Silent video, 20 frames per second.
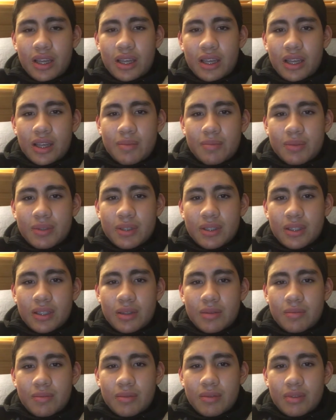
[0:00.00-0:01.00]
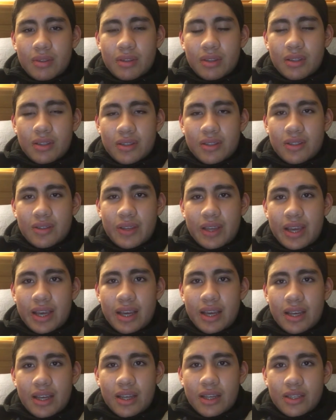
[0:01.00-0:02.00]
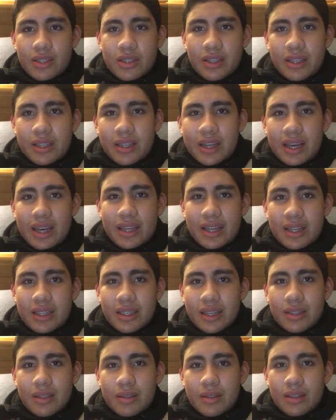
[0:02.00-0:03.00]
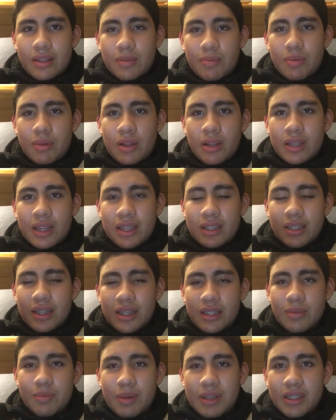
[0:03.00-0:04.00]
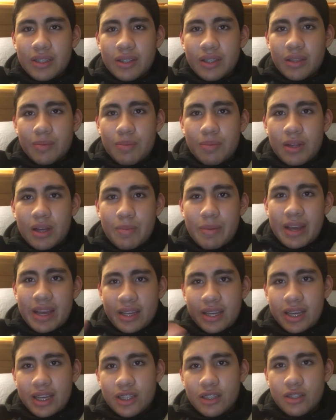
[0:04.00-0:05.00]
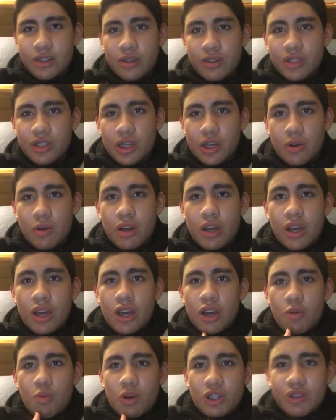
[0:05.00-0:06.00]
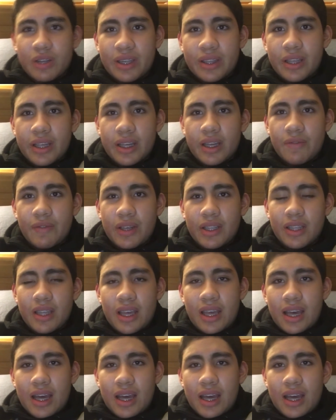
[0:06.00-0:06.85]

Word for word: and so yeah, so yeah, that's like the that's like basically the plot of Madagascar. So what do I think of it?